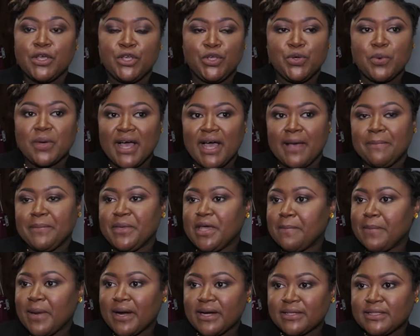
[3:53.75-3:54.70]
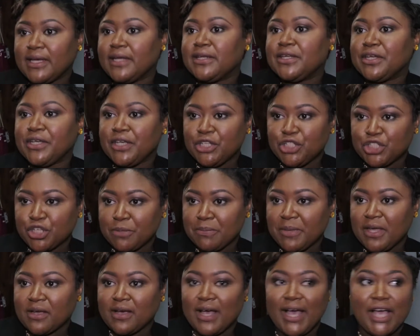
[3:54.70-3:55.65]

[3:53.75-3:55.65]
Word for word: You can't be a bartender in Jamaica